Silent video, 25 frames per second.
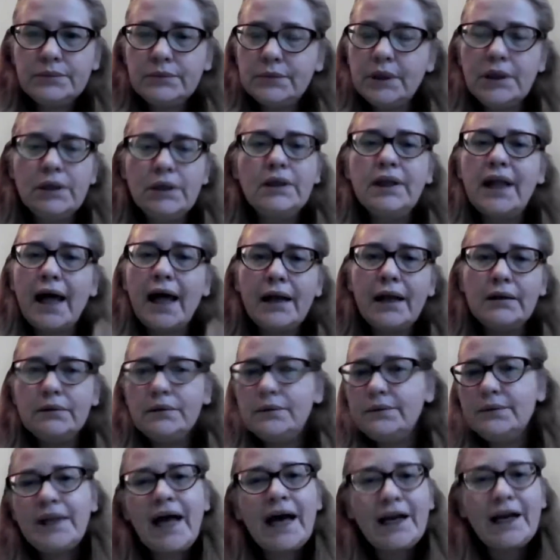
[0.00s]

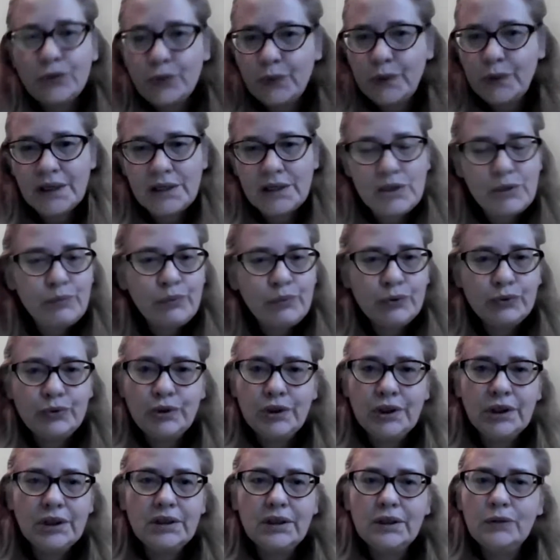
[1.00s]
Latvians
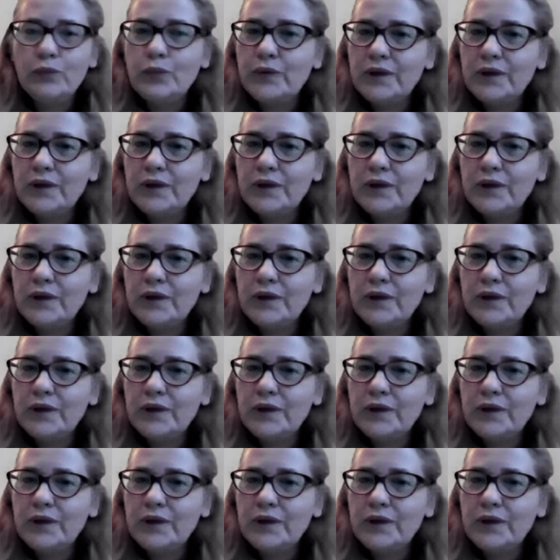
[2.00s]
putting the